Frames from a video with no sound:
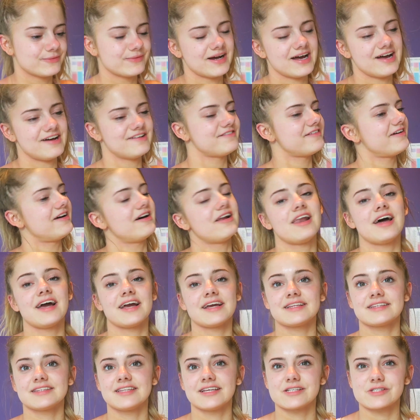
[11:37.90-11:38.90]
or whatever.
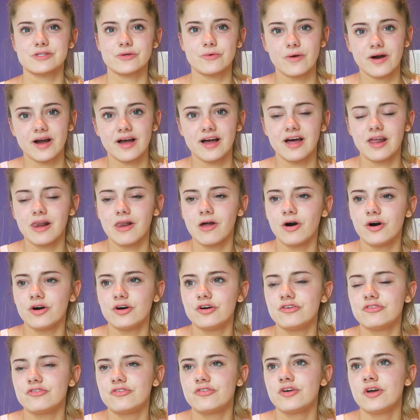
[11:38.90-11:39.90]
Like, there's quite a
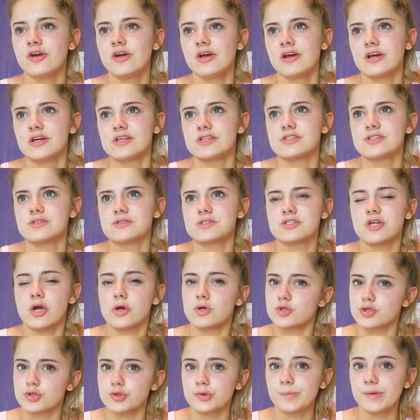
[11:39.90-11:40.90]
lot of
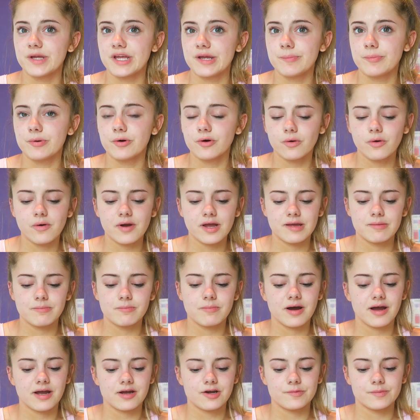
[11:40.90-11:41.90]
social people in
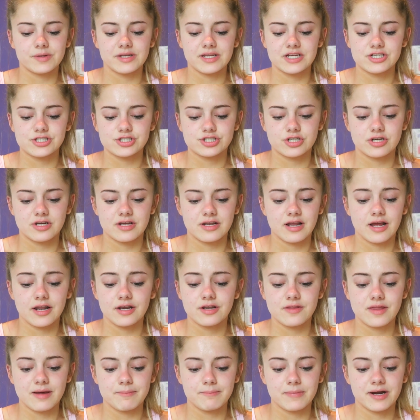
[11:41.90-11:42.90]
my accommodation. I
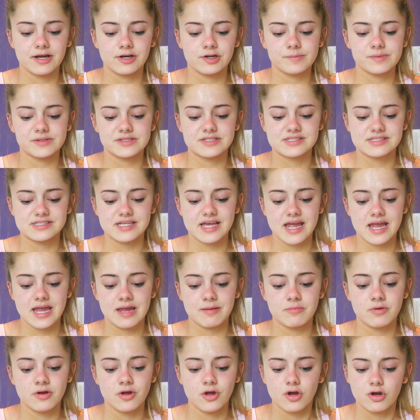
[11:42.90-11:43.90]
know that might not be the
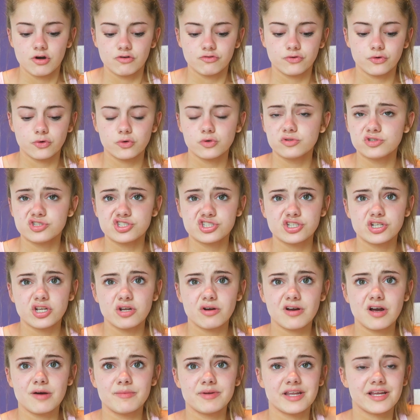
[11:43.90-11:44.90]
same for all
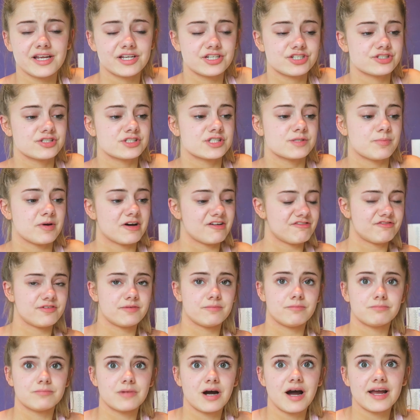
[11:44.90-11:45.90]
studio accommodations, but for
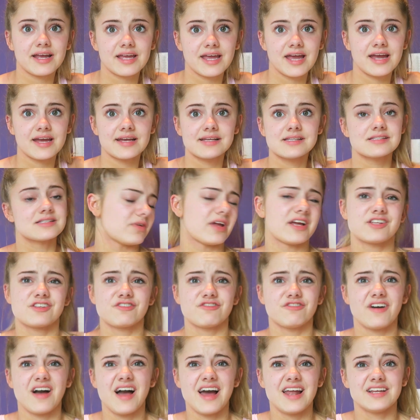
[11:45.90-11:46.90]
my case, it's
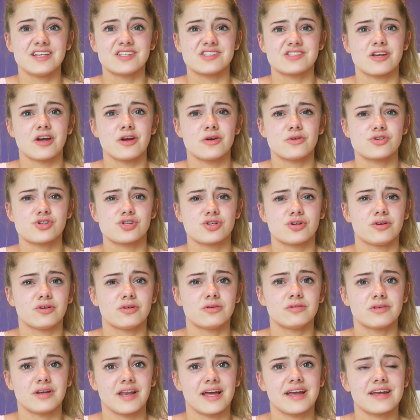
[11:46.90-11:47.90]
fairly
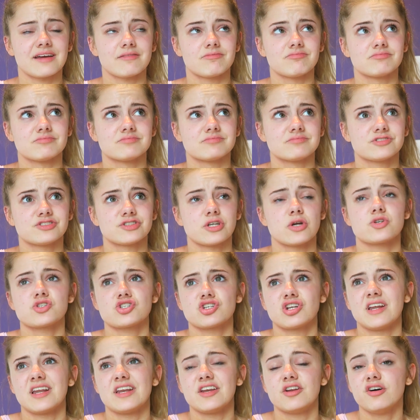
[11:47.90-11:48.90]
social, like
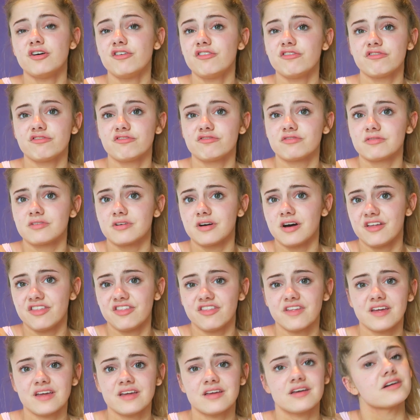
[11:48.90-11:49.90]
social enough, I
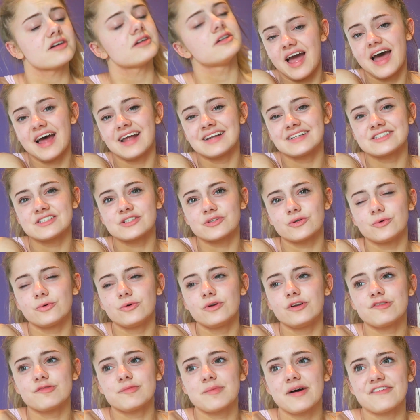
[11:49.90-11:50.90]
think. And
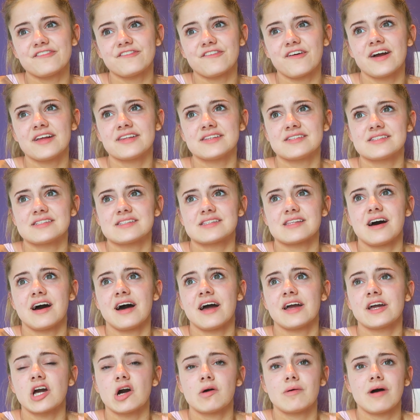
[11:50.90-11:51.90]
all of my friends that
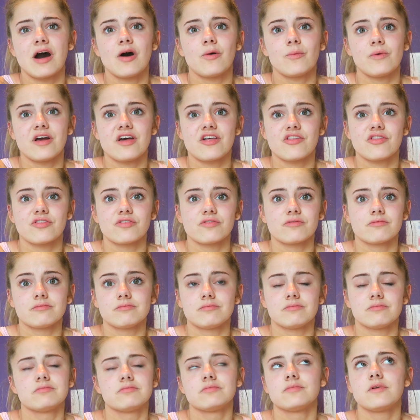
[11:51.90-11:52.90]
I go out with
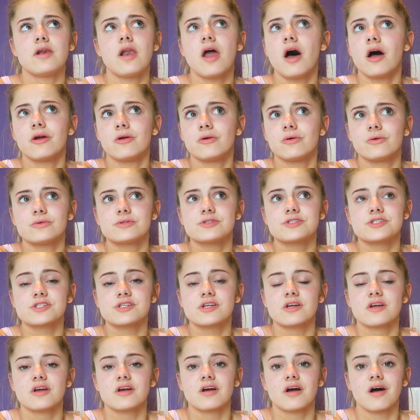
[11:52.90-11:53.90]

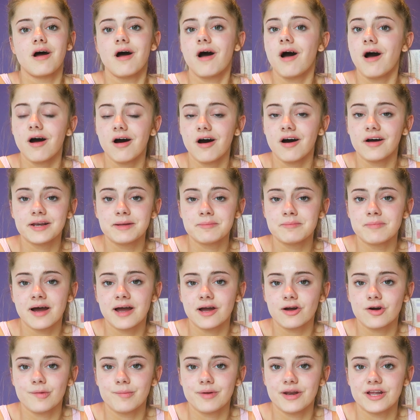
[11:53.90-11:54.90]
loads aren't in
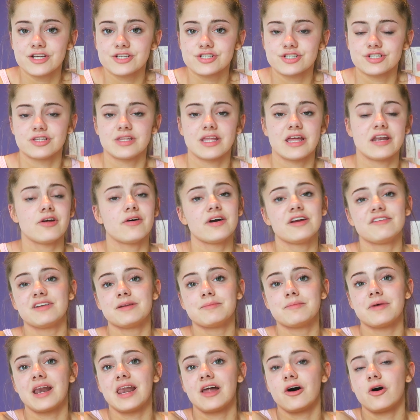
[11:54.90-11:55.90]
my accommodation. They're not even
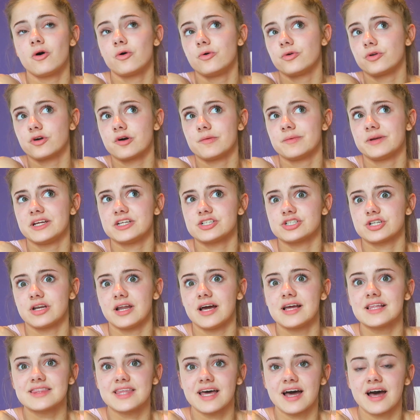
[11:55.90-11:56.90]
in my old accommodation.
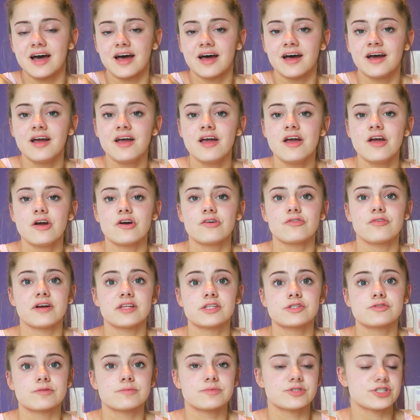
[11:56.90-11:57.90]
Like, they're
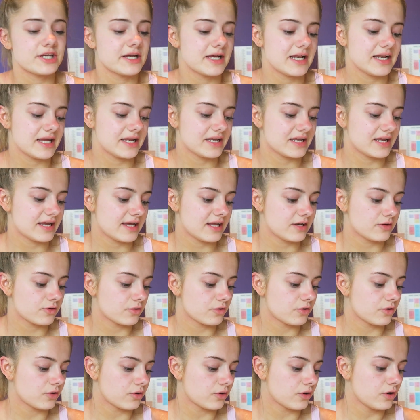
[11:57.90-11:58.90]
friends from cheerleading,
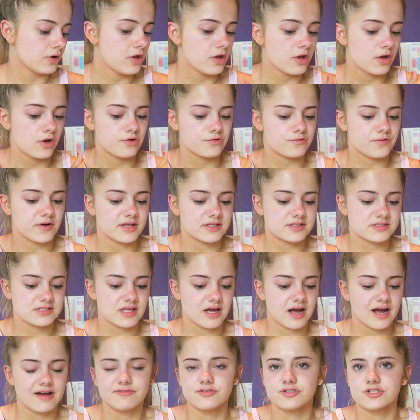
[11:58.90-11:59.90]
or friends
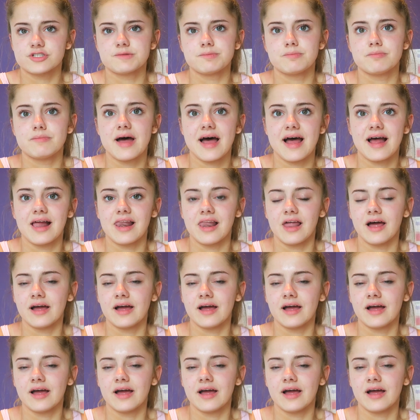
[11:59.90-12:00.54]
that I've just met